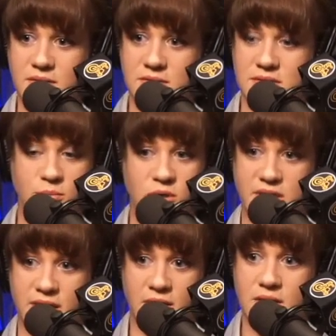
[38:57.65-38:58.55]
someone
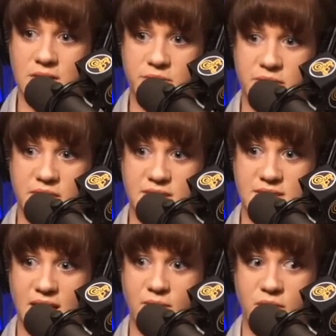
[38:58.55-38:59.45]
killed, because
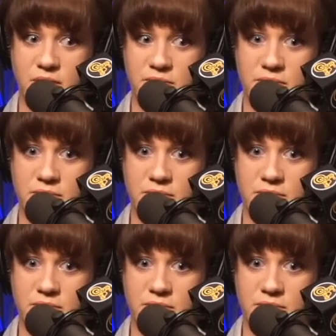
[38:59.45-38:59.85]
I would